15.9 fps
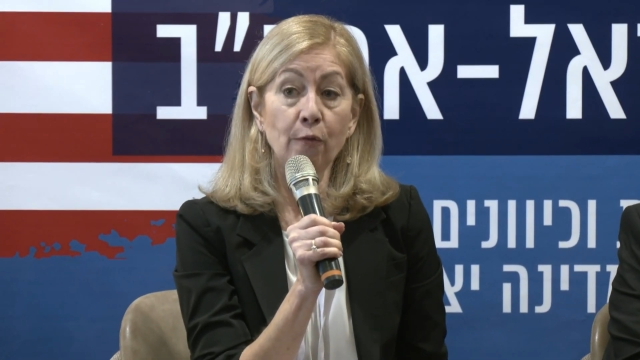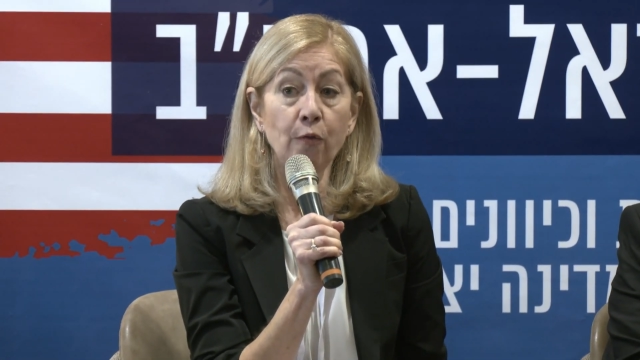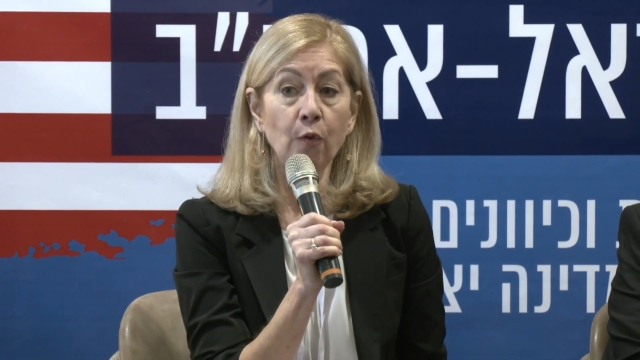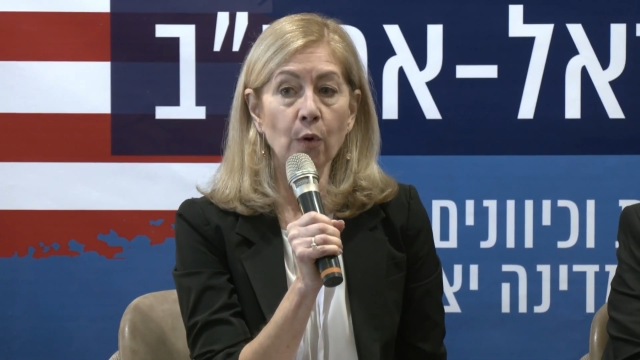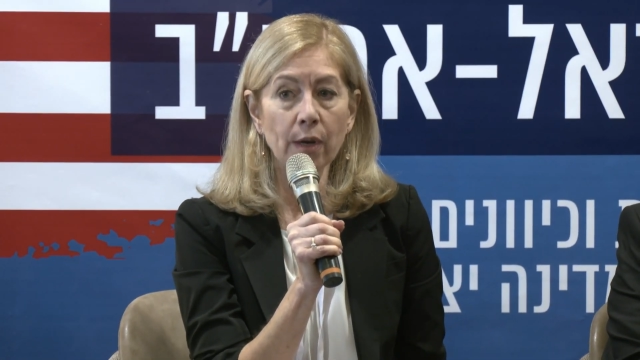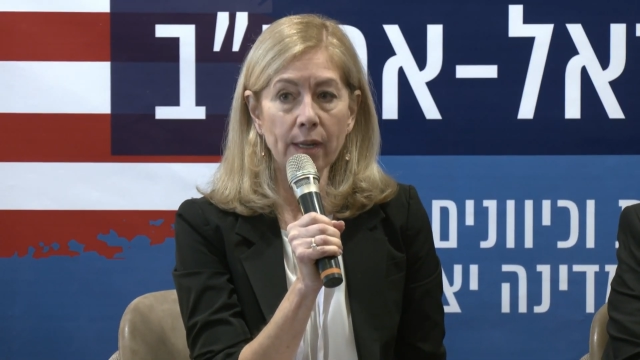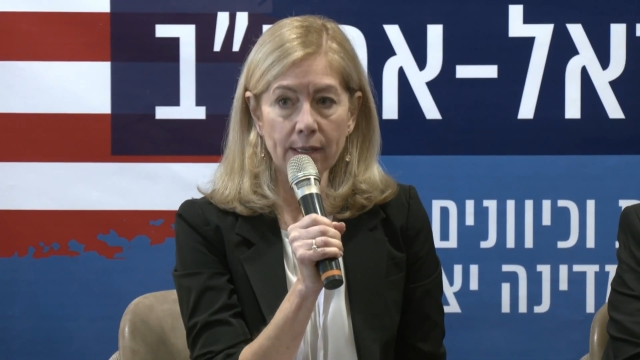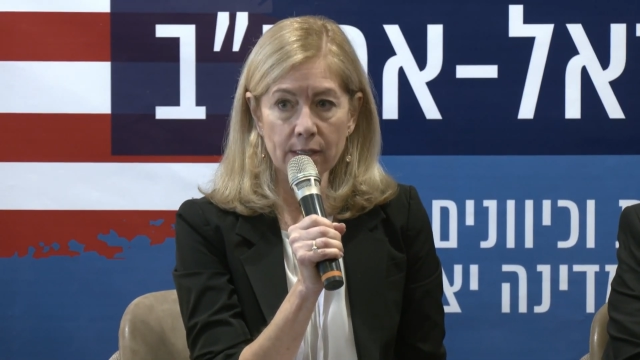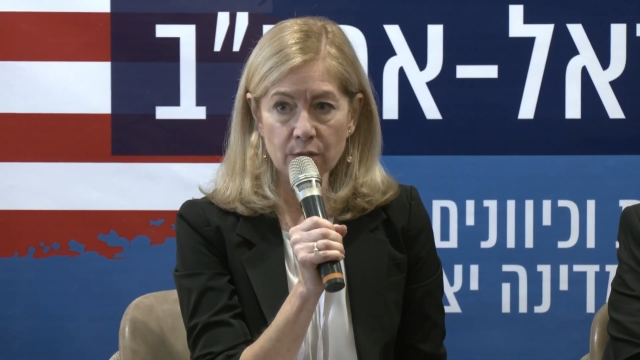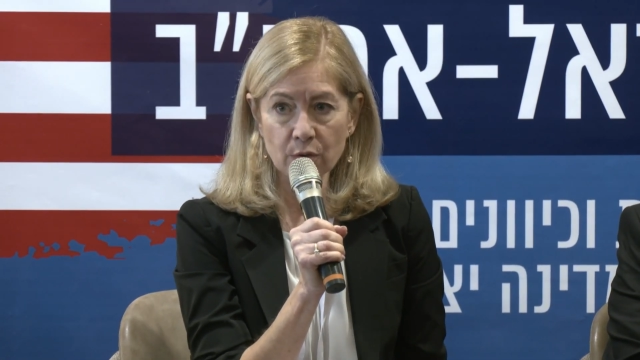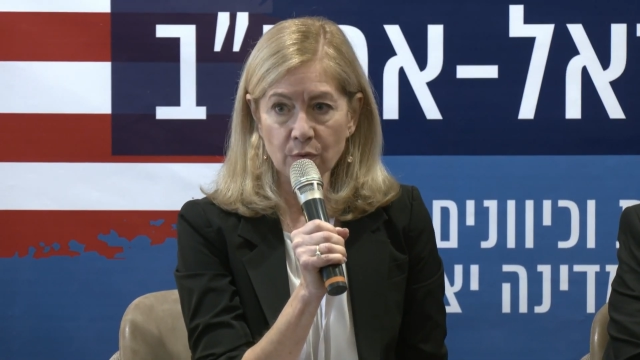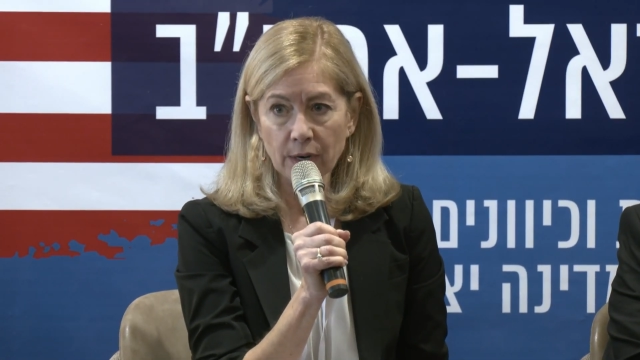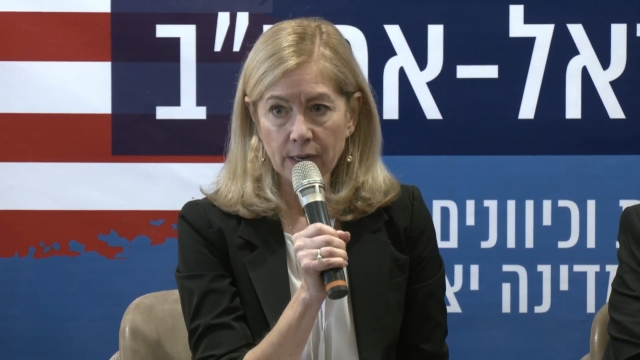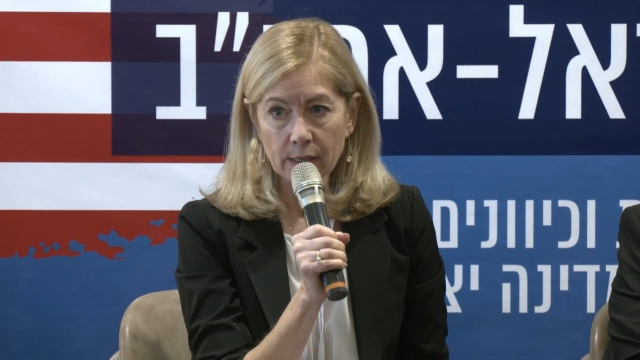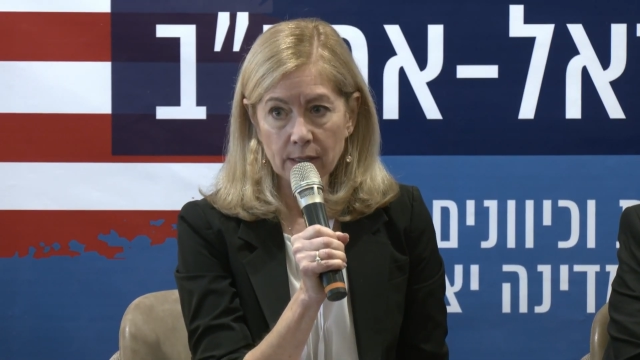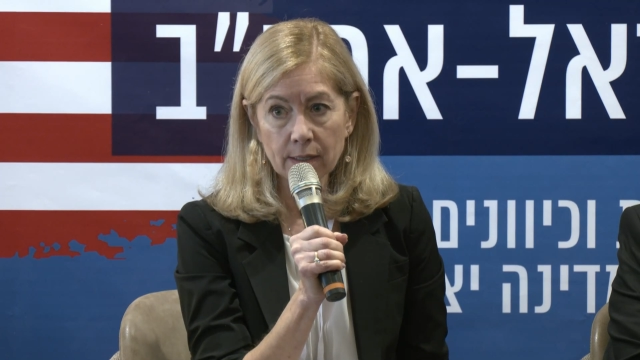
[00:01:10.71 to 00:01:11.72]
for
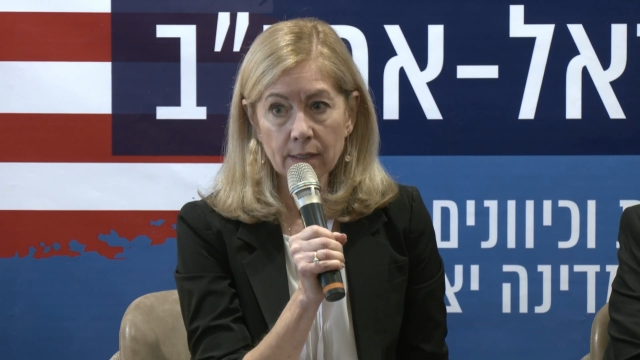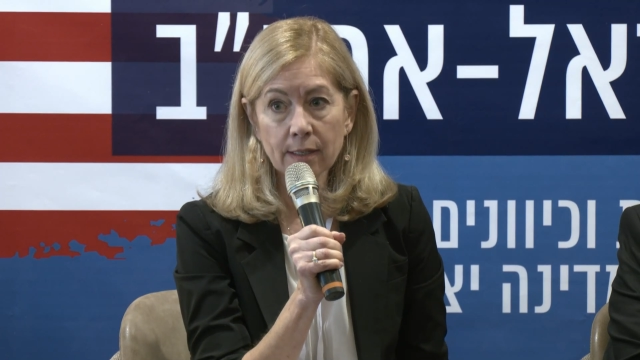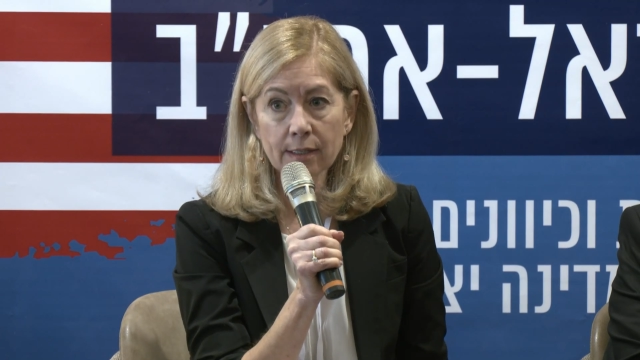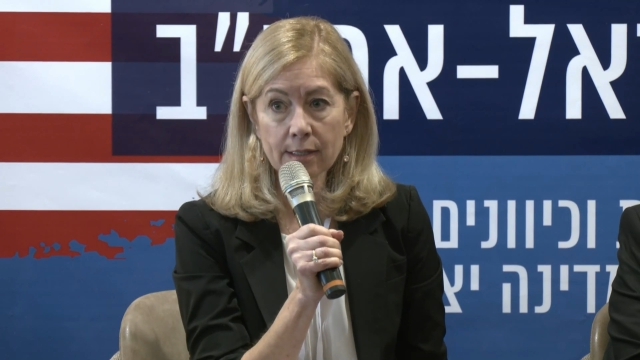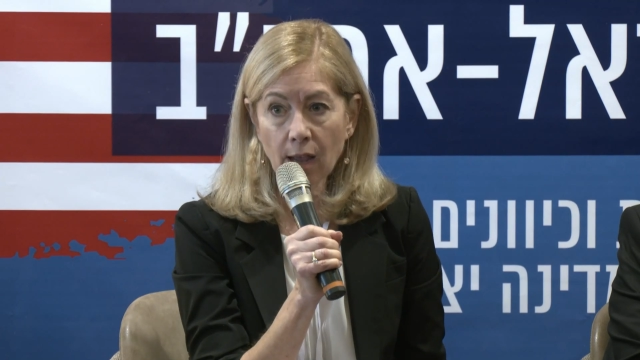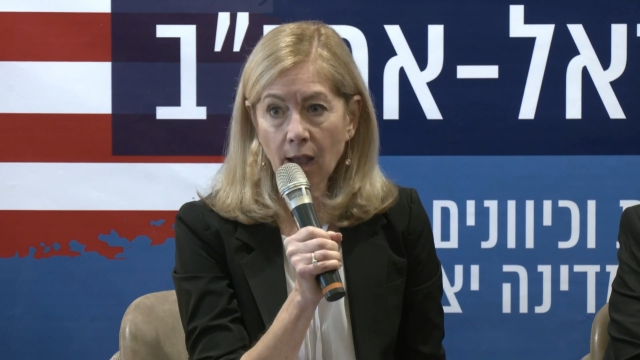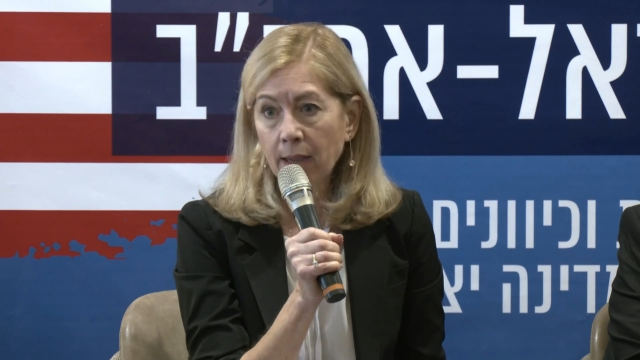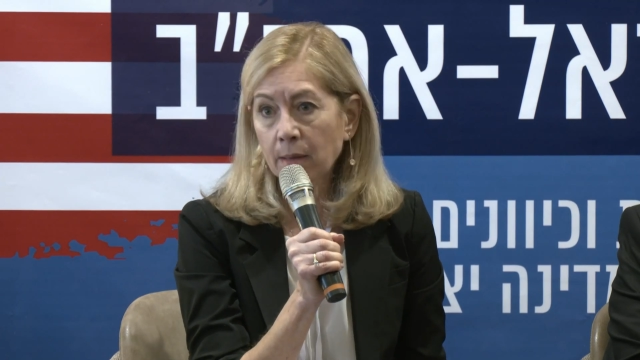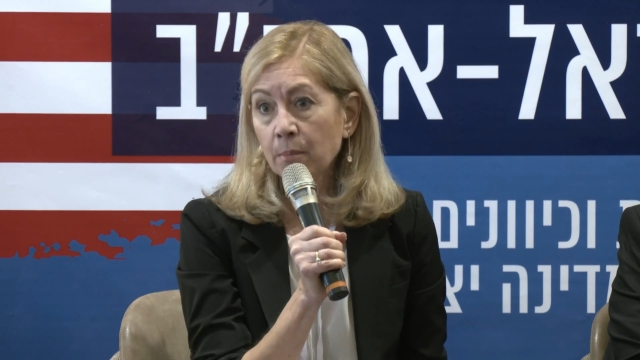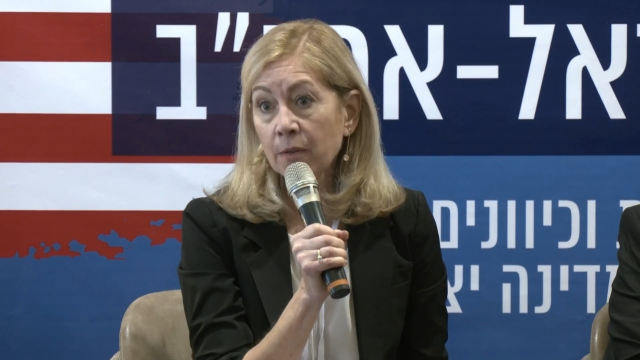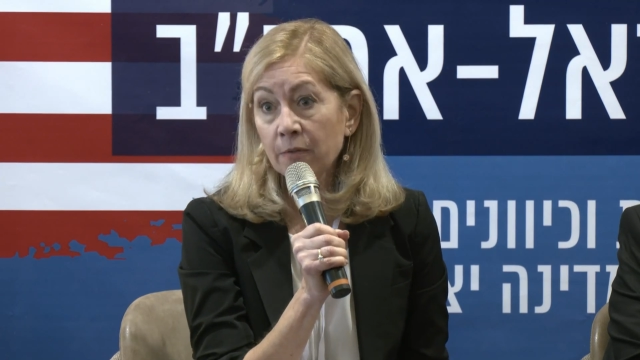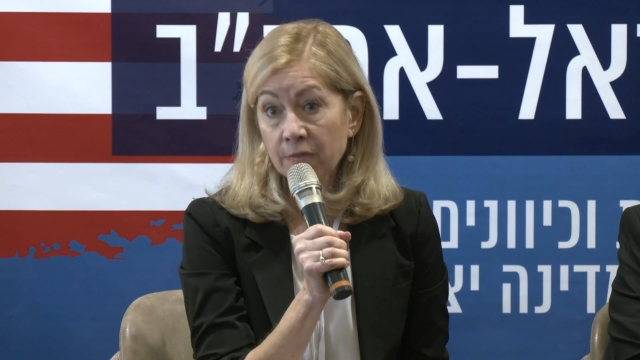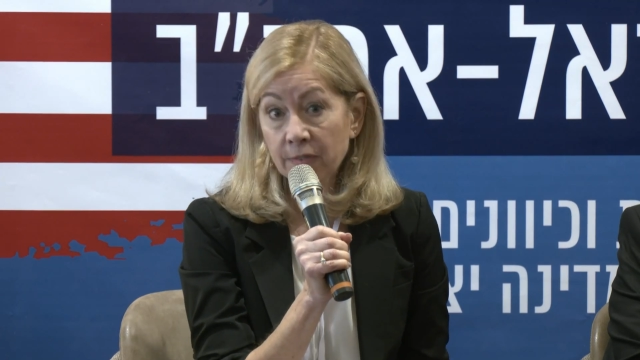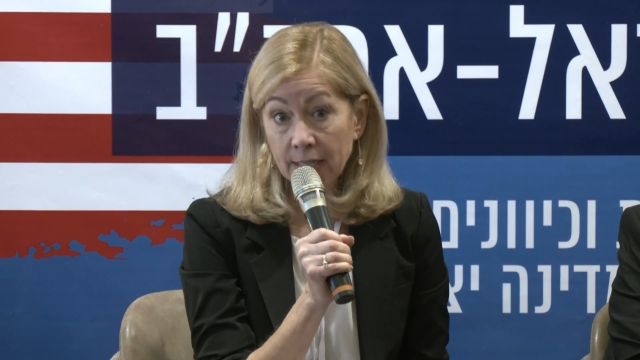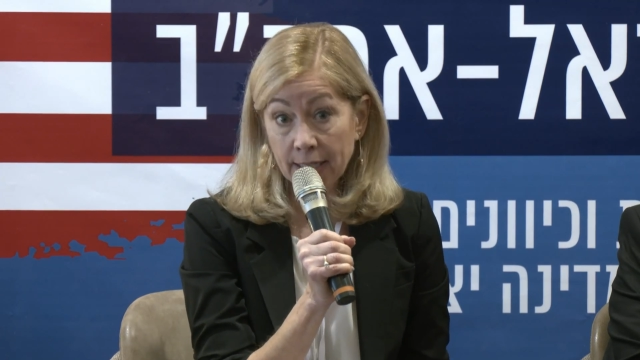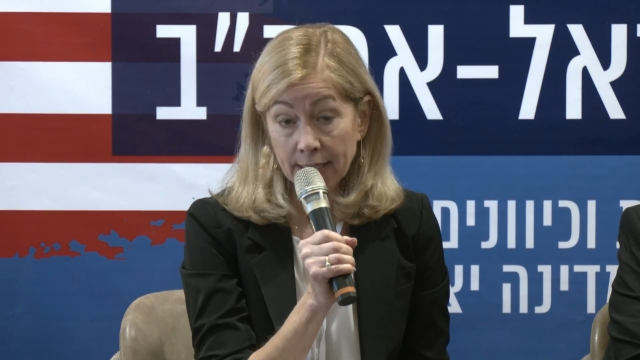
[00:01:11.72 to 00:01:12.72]
Israel in a time
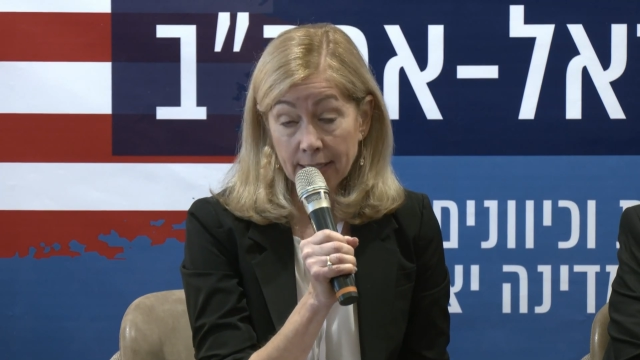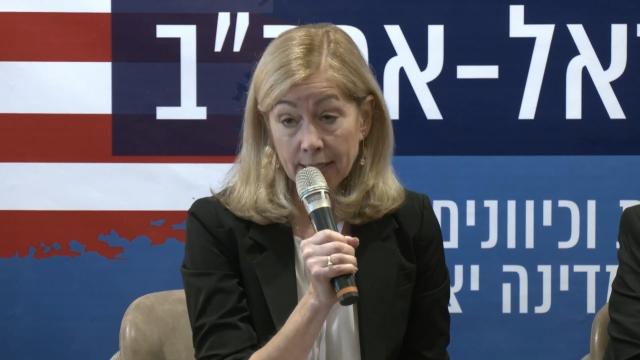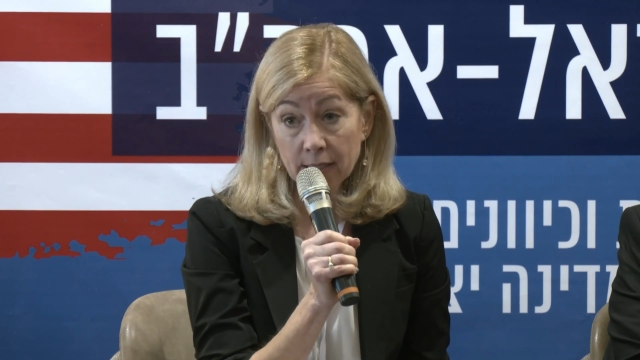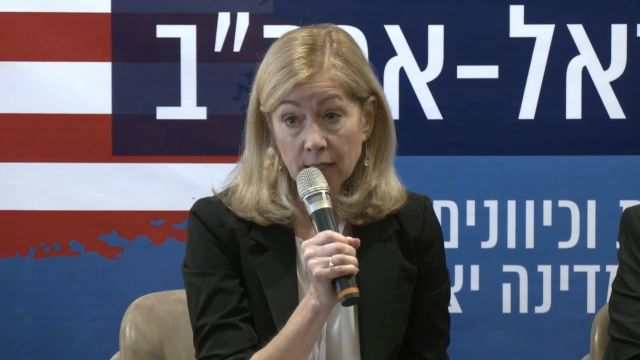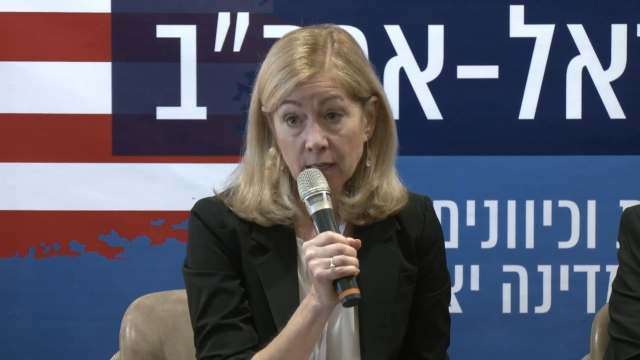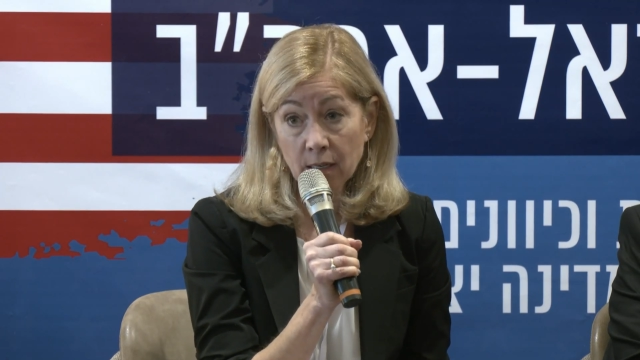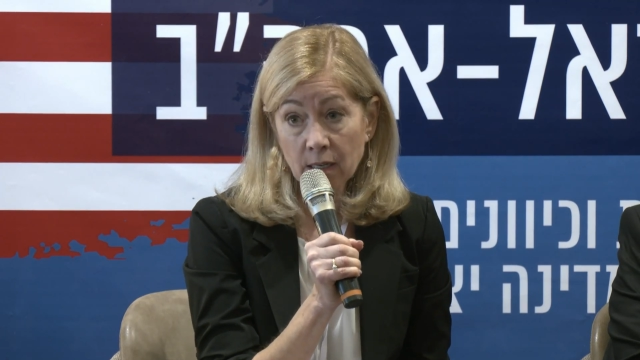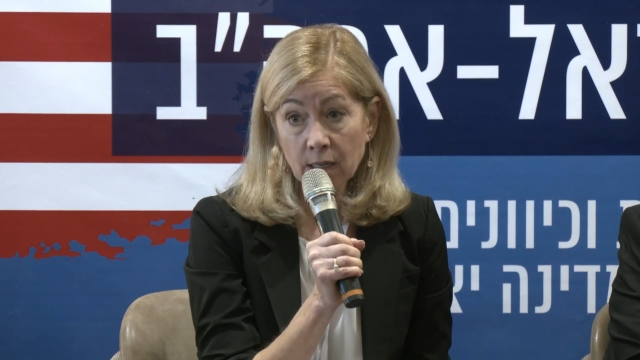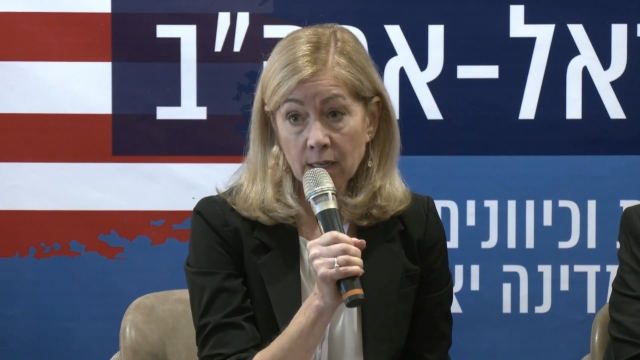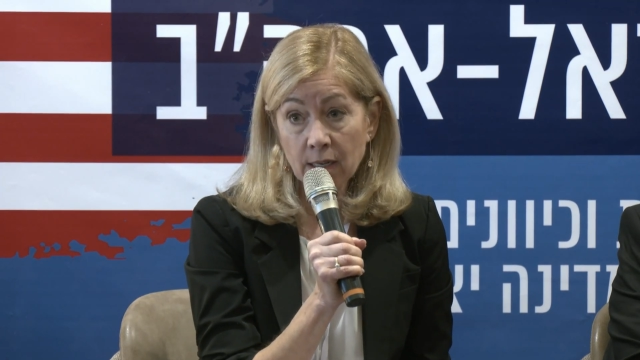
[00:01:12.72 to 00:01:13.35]
of need,